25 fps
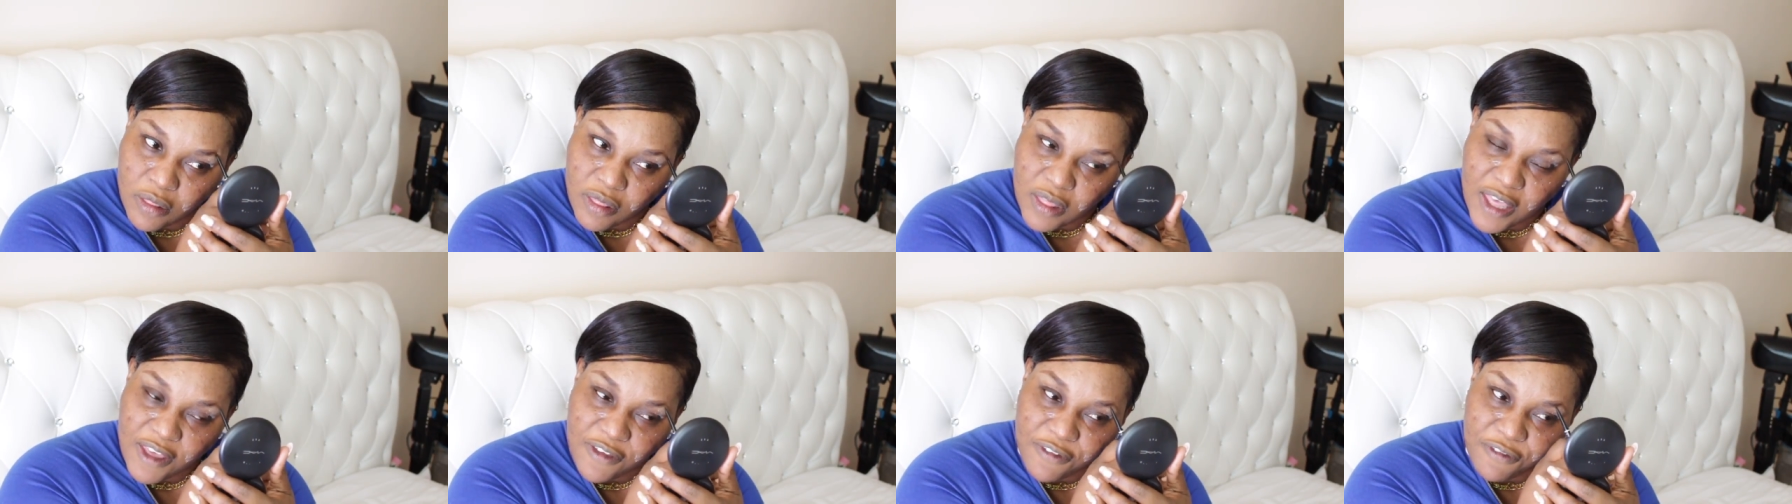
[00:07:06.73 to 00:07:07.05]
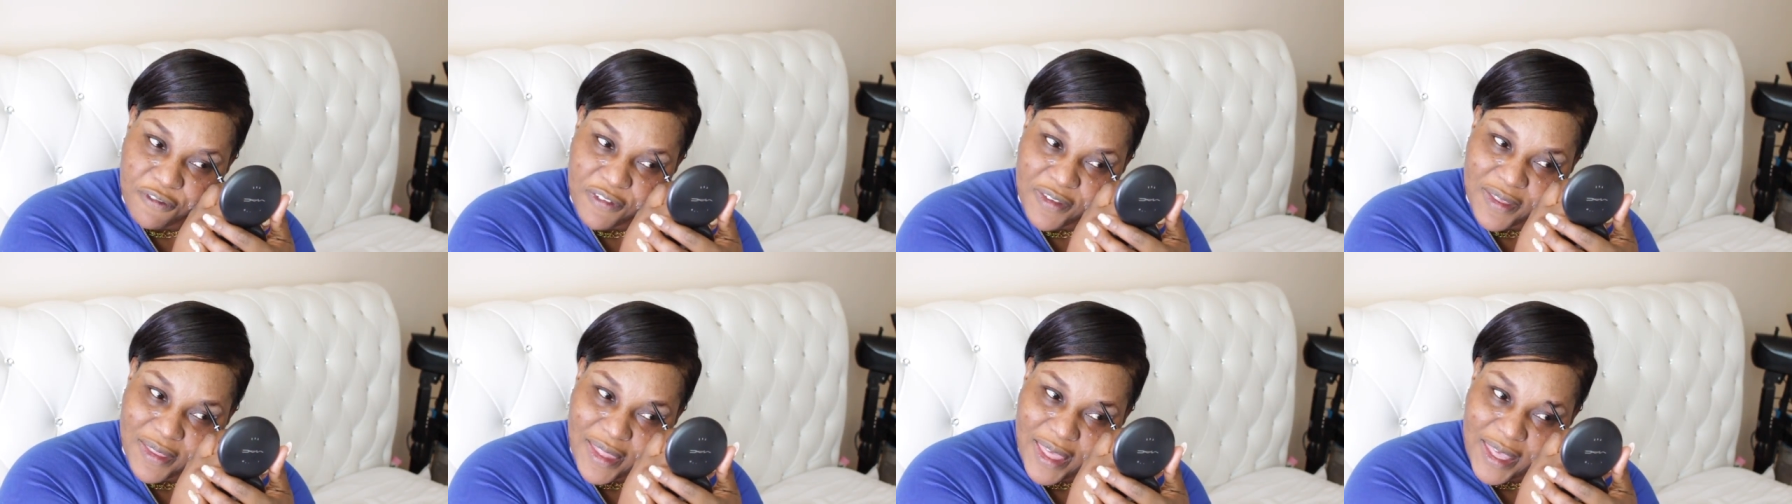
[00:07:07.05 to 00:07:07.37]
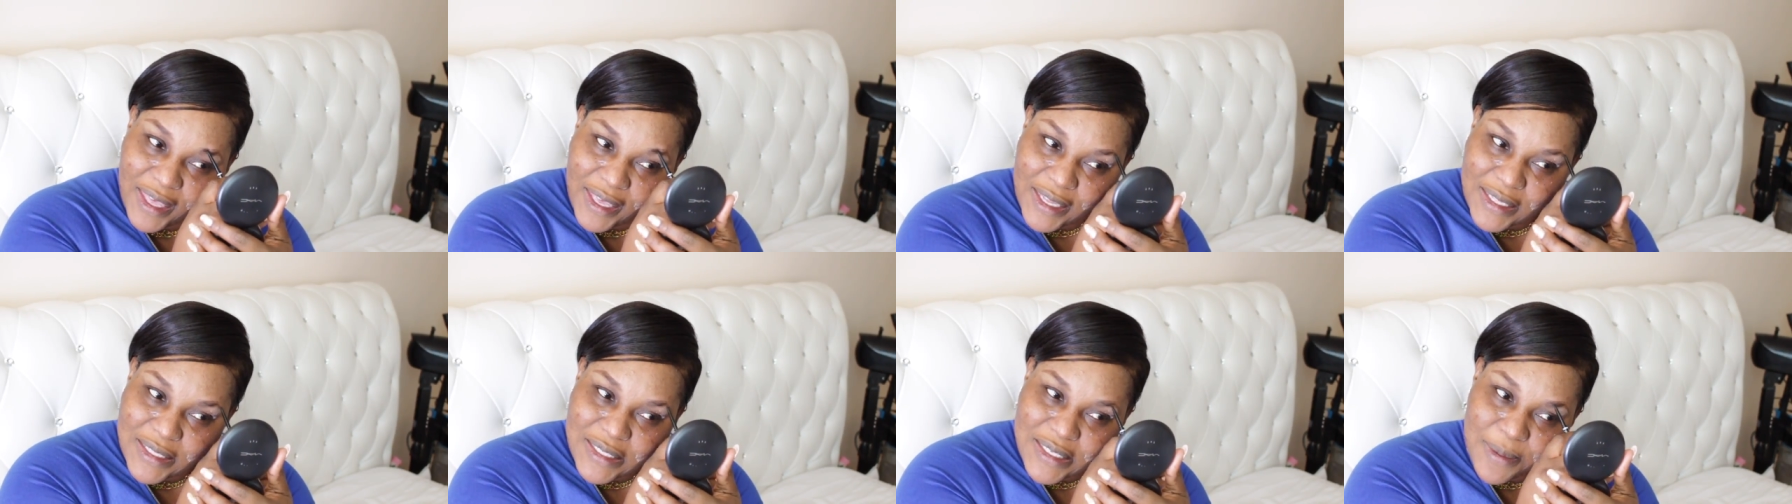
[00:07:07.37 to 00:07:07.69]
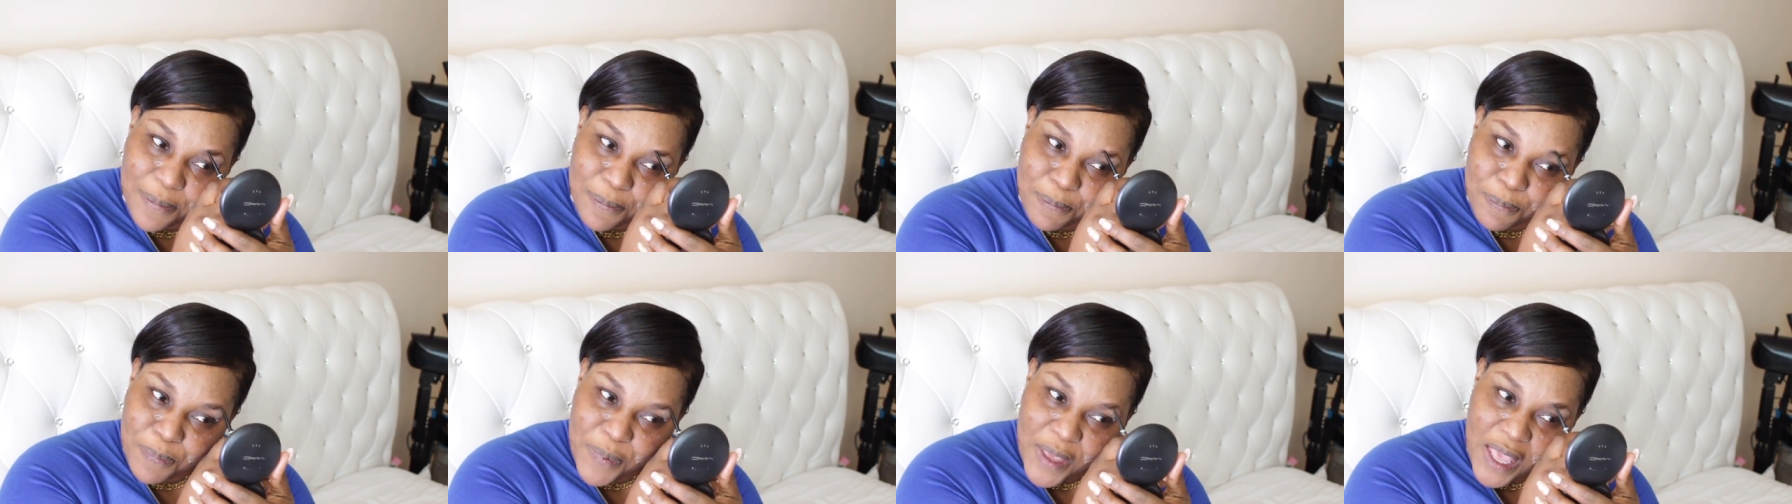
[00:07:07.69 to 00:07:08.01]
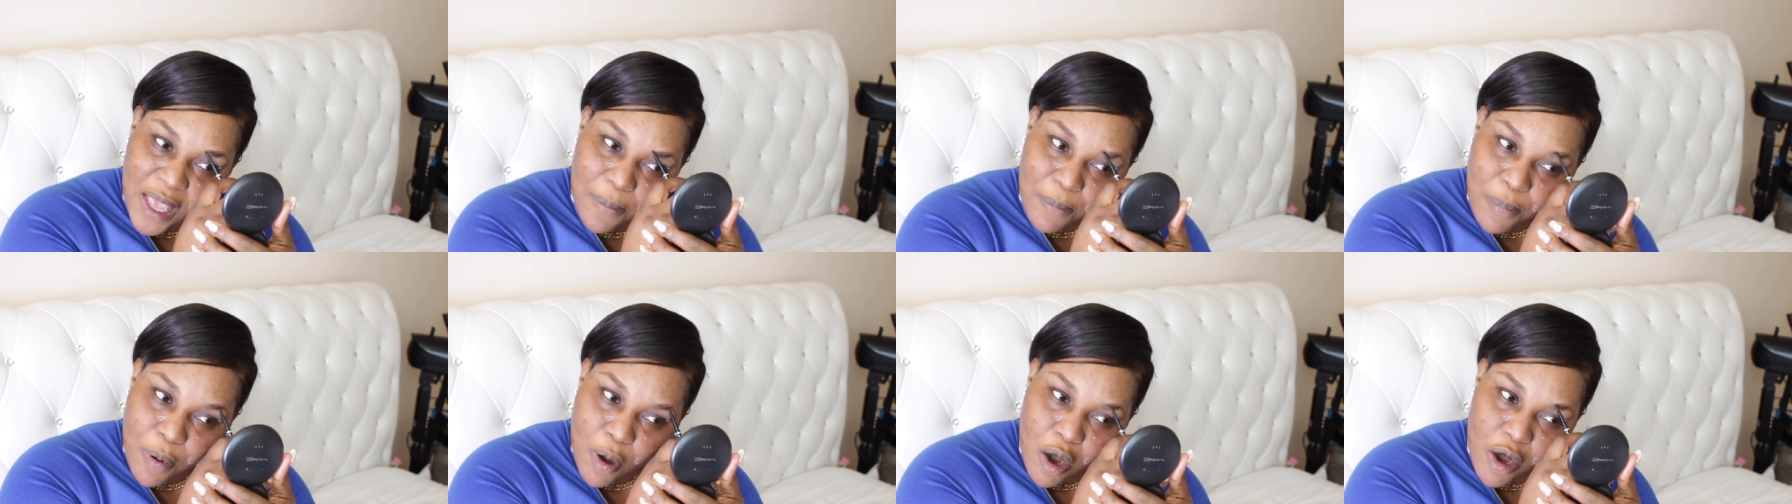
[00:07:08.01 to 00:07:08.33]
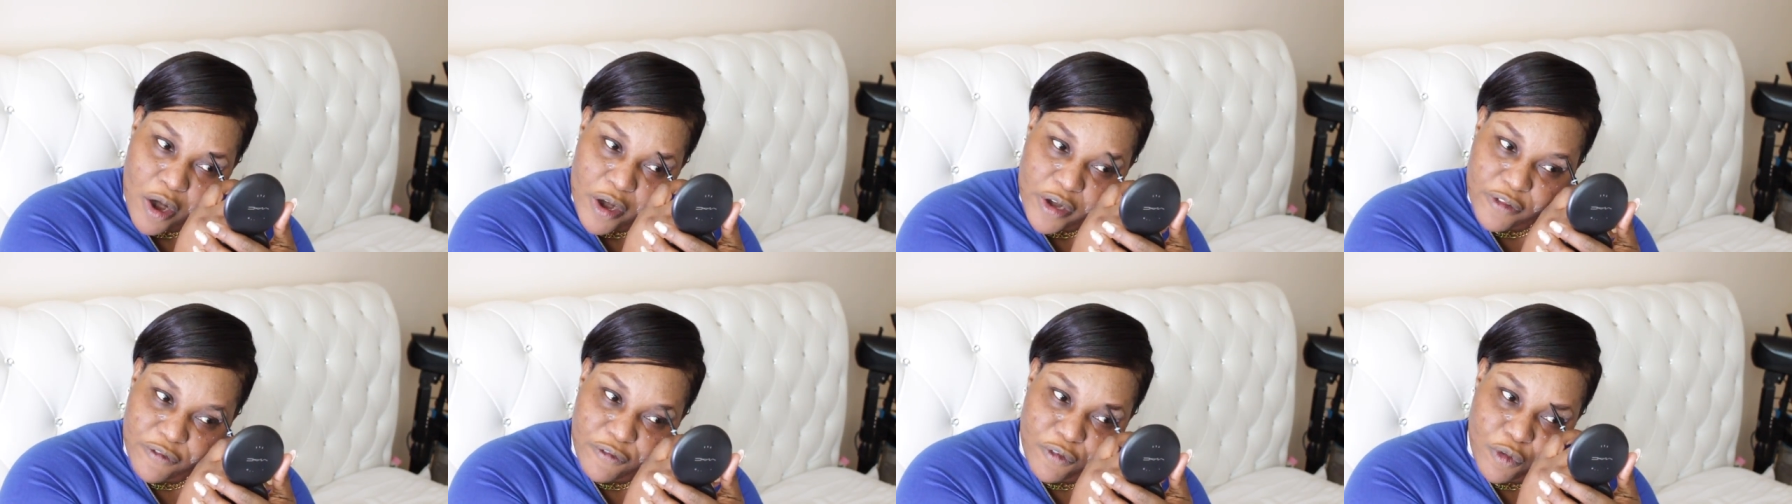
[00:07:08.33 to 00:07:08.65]
they feel like it's a big
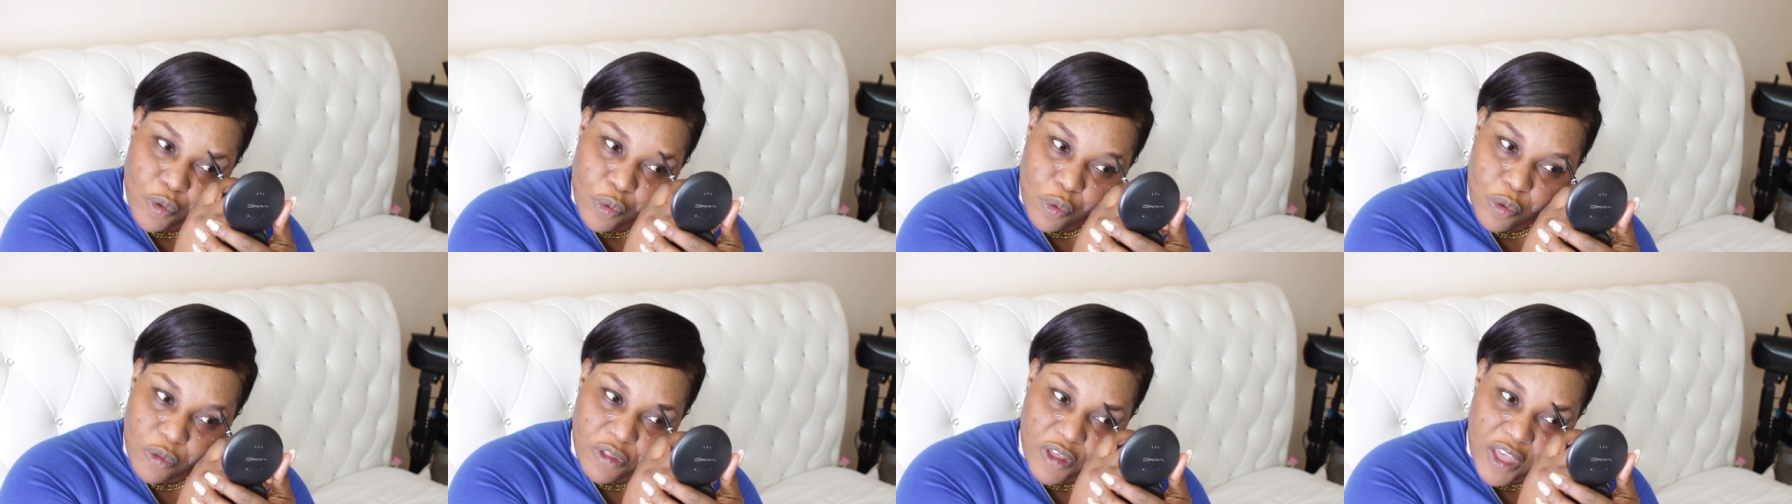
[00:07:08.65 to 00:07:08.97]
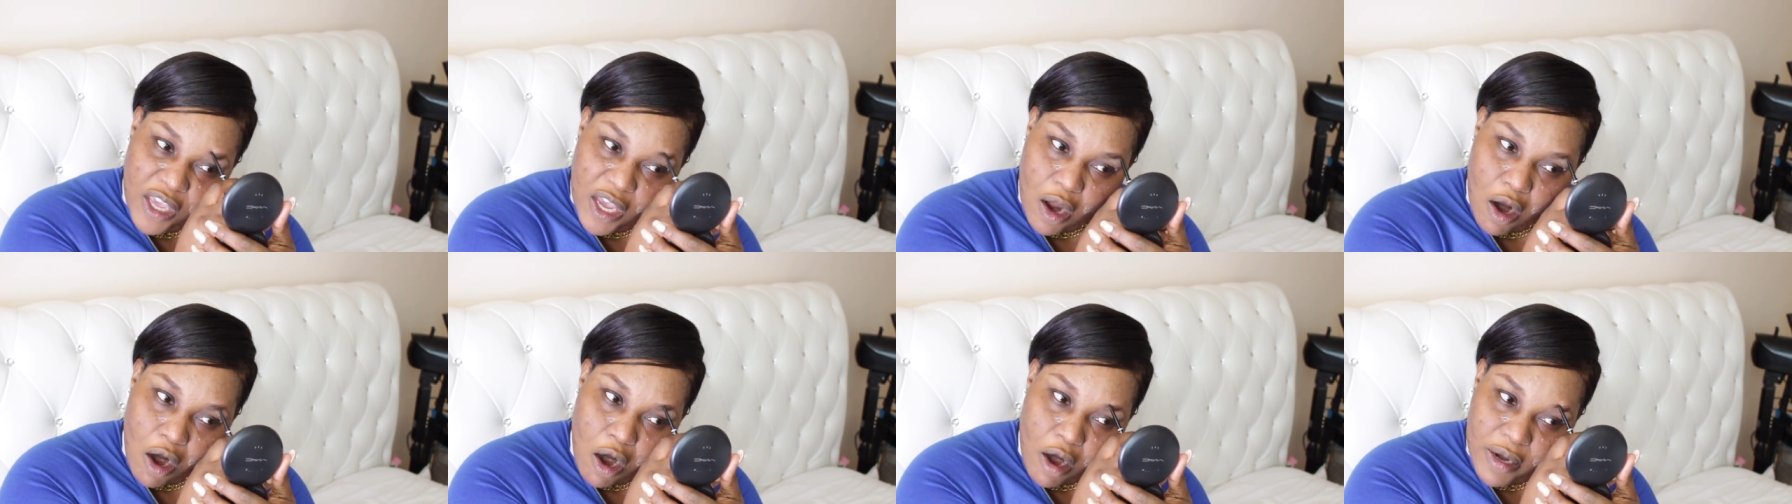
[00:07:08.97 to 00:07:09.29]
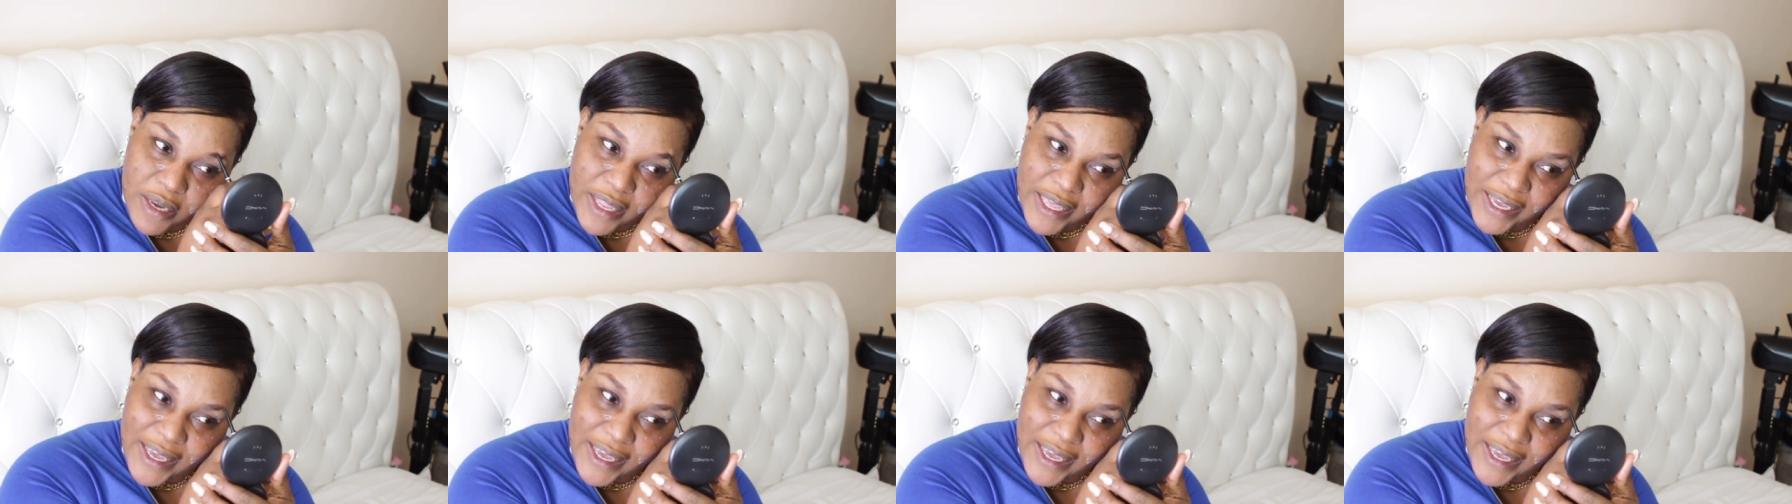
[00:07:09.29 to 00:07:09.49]
part of who they are.